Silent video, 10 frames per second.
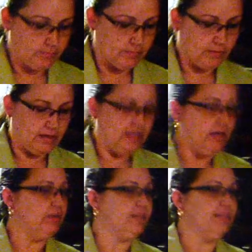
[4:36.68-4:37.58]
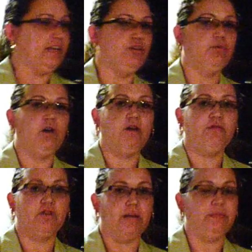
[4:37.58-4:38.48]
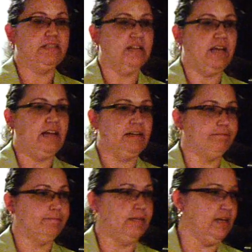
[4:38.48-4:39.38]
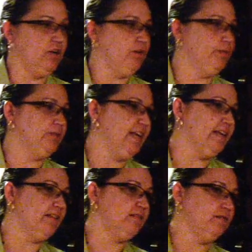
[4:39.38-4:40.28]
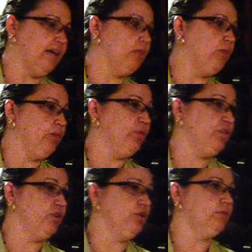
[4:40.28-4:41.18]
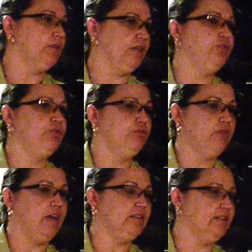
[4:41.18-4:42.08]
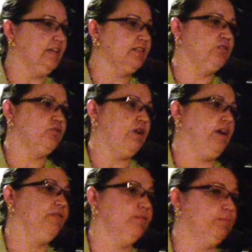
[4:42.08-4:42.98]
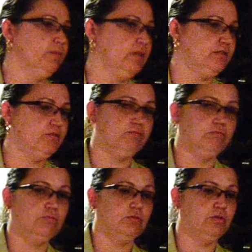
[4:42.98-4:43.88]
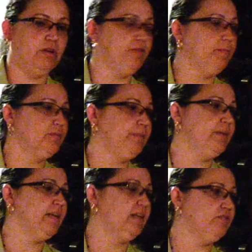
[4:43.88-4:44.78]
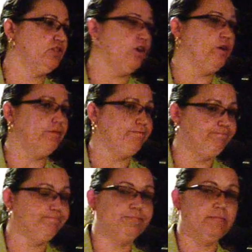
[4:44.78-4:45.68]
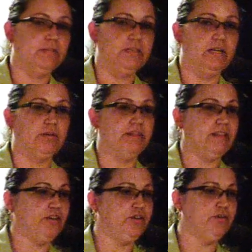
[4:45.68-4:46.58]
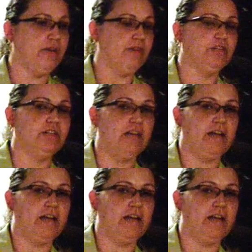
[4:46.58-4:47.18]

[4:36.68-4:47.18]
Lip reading: And I want to thank you all for coming tonight, and I hope you take that away with you and you do not text and drive because somebody loves y'all. I want to thank you. Have a good night.